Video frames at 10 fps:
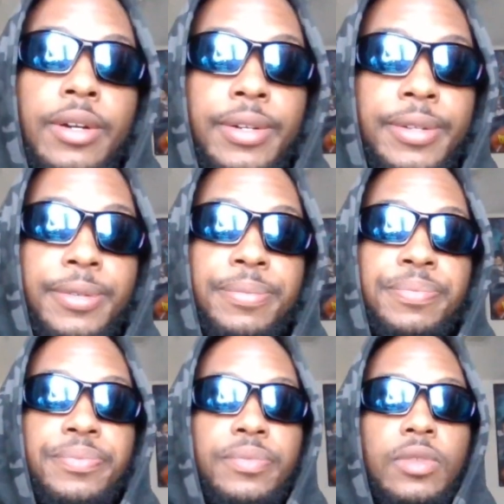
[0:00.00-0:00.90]
uh
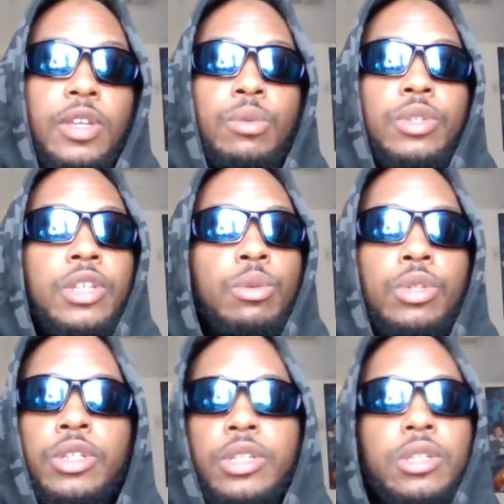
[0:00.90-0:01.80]
it
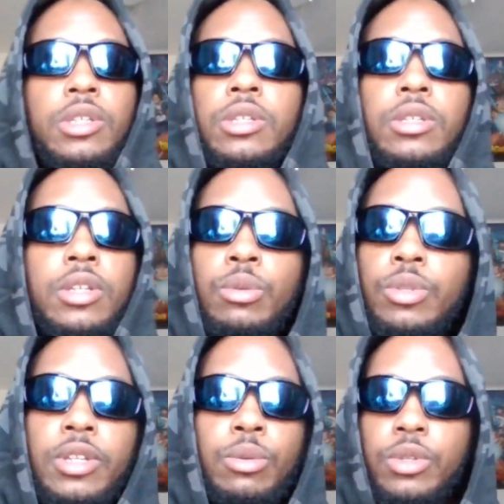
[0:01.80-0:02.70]
was
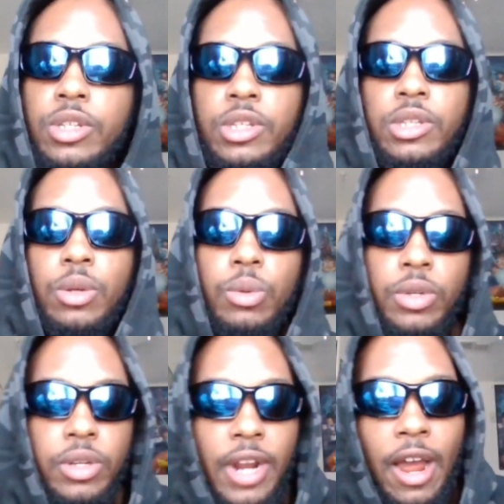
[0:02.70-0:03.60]
just so
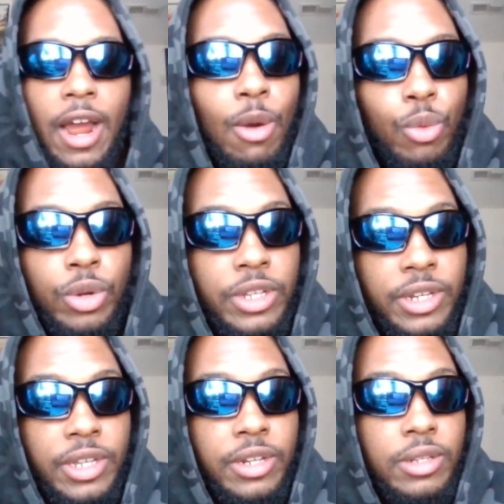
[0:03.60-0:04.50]
good. I
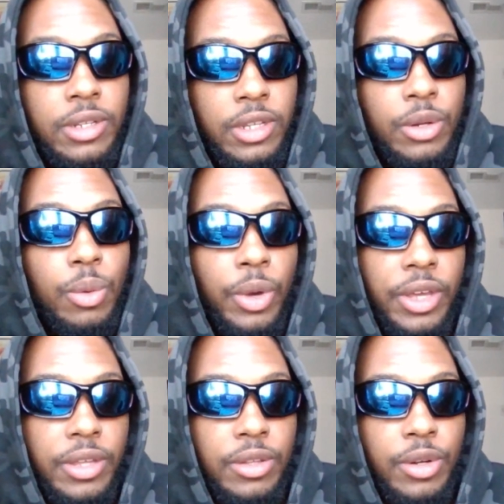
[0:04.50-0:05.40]
really needed to get
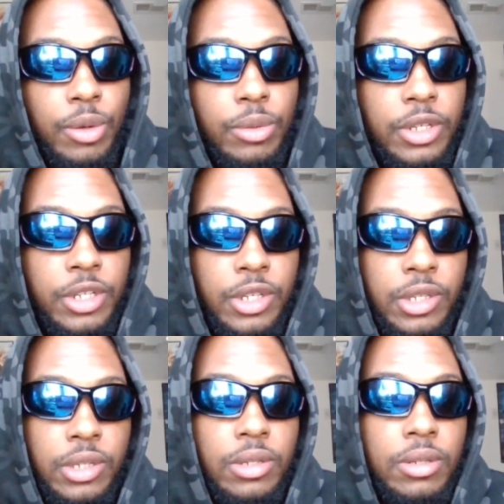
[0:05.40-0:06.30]
away, to
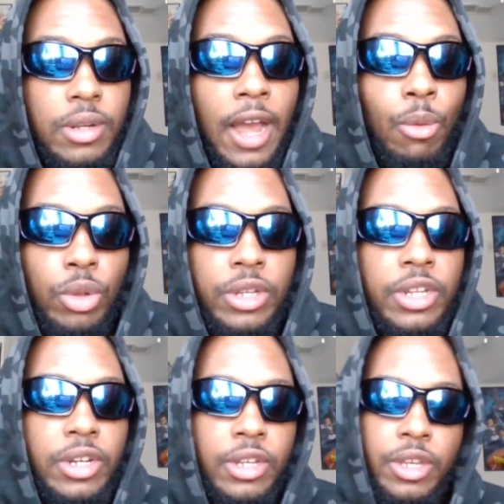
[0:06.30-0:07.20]
just I
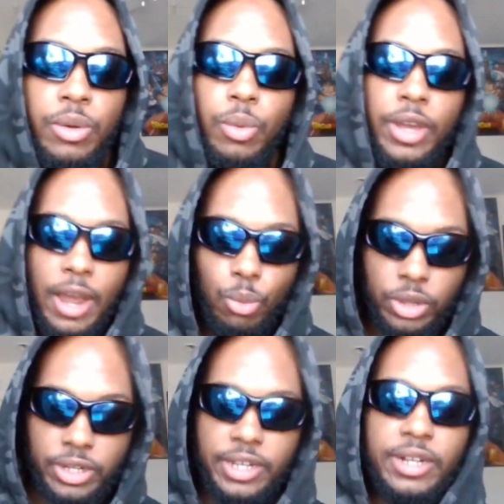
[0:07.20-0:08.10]
really needed to get away. I
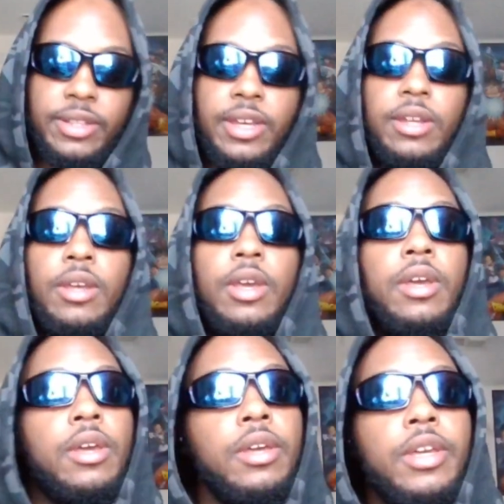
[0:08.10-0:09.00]
really needed that.
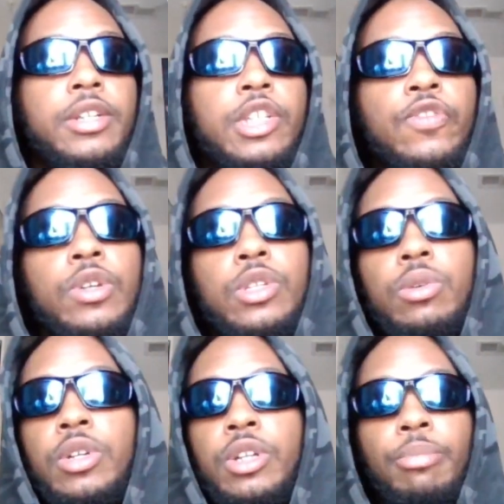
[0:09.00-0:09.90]
It just felt
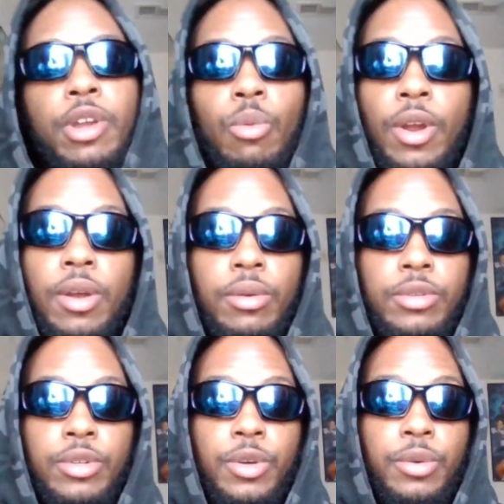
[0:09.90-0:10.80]
so good to be
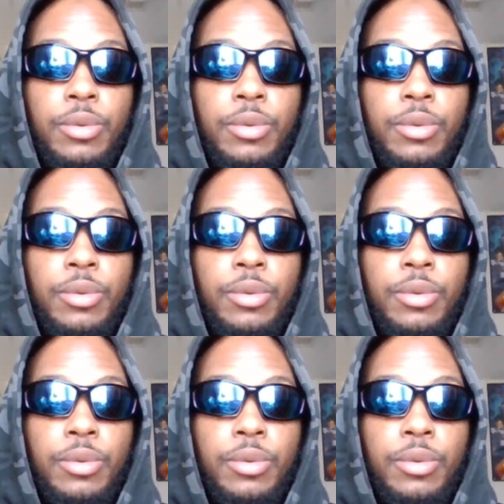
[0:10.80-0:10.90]
around,